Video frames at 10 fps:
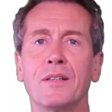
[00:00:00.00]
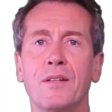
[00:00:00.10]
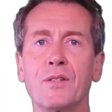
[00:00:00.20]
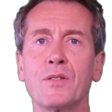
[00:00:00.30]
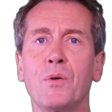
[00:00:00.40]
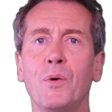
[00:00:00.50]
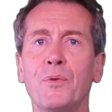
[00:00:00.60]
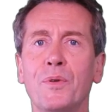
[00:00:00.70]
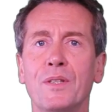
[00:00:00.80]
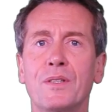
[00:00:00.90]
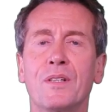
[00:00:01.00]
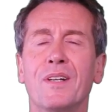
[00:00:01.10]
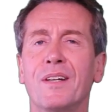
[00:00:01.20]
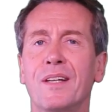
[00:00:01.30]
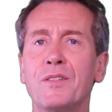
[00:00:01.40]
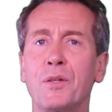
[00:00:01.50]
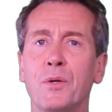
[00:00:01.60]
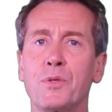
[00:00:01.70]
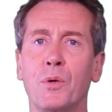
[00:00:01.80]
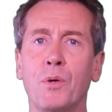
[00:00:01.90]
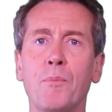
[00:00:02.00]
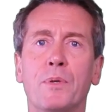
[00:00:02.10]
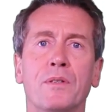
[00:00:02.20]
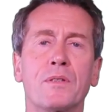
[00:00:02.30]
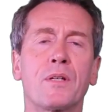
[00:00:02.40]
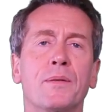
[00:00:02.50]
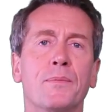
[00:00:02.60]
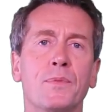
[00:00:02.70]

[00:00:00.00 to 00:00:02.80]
doesn't solve is intercultural competence.